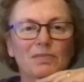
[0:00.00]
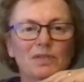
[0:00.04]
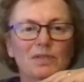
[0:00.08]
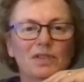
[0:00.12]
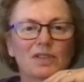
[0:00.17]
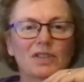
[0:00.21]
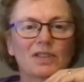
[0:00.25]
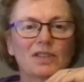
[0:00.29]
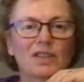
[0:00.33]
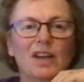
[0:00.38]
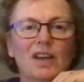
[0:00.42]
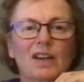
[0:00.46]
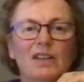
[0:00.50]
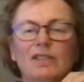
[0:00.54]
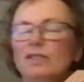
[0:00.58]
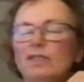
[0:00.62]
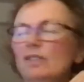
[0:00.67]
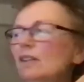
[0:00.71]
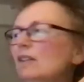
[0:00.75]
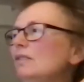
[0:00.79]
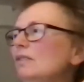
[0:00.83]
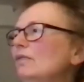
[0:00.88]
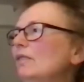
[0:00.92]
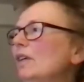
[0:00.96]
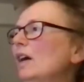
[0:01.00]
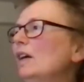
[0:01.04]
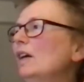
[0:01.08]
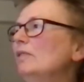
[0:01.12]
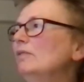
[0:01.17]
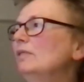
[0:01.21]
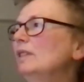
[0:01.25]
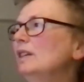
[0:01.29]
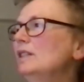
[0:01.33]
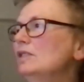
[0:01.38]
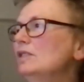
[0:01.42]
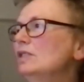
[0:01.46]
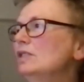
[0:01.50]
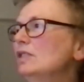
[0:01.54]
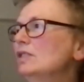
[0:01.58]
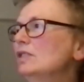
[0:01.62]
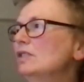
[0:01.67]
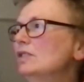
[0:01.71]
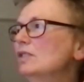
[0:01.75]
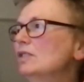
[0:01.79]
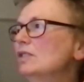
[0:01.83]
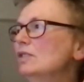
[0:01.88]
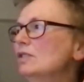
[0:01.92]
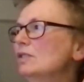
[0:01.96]
was going to invite
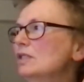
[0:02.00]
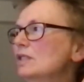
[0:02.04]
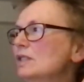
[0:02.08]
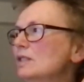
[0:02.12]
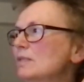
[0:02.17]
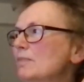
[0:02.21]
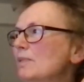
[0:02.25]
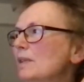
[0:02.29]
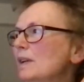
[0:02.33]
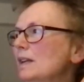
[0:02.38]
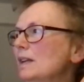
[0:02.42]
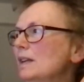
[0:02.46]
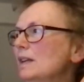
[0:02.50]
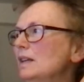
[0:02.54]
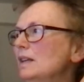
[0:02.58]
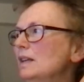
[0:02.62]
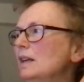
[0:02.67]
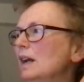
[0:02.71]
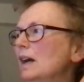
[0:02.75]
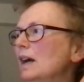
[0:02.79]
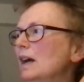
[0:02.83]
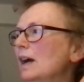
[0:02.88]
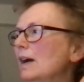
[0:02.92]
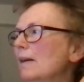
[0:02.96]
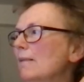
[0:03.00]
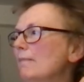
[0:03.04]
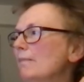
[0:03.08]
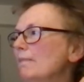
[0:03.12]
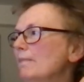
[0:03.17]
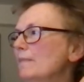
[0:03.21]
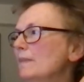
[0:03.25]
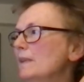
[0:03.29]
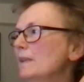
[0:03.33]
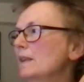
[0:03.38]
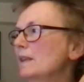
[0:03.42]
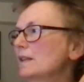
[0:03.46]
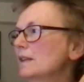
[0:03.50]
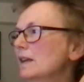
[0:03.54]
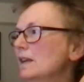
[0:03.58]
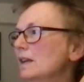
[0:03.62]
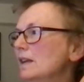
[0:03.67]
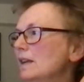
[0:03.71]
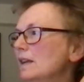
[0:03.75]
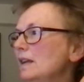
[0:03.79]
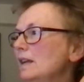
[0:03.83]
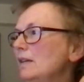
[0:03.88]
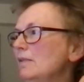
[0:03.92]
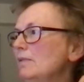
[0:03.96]
Richard to speak. So
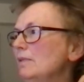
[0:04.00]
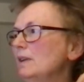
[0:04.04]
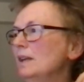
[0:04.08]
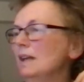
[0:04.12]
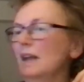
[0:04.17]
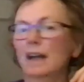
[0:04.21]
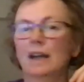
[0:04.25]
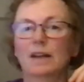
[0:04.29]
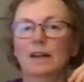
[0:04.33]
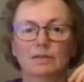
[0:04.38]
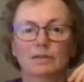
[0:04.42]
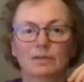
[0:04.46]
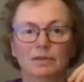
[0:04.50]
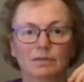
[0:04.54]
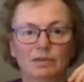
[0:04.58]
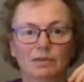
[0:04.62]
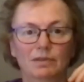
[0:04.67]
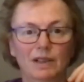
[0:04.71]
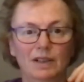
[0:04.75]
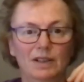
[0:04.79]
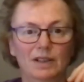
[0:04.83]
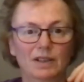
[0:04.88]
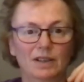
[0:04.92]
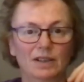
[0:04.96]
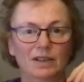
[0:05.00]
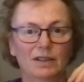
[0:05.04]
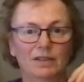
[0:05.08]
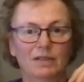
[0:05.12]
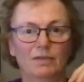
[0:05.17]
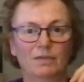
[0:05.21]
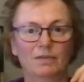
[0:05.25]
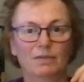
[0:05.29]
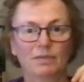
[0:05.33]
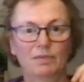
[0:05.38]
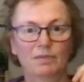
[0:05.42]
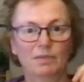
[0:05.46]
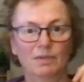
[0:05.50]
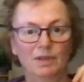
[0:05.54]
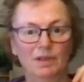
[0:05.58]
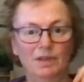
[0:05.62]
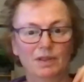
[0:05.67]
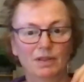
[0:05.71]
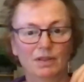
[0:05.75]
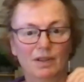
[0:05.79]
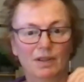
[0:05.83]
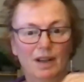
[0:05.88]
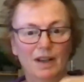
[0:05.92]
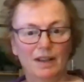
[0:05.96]
here we go. Richard, would
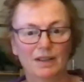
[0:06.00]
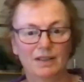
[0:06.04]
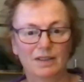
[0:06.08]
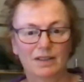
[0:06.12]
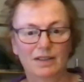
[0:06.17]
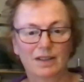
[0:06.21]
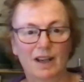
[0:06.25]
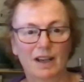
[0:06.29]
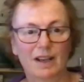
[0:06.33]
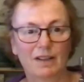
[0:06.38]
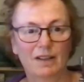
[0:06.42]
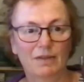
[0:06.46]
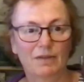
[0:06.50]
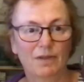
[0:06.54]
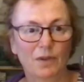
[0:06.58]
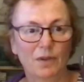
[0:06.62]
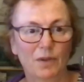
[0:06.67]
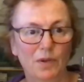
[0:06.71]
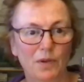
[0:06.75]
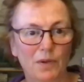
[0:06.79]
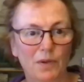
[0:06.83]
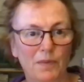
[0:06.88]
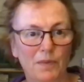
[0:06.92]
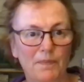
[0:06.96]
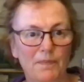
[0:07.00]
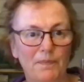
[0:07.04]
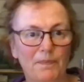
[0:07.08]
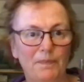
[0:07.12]
you like to take the floor?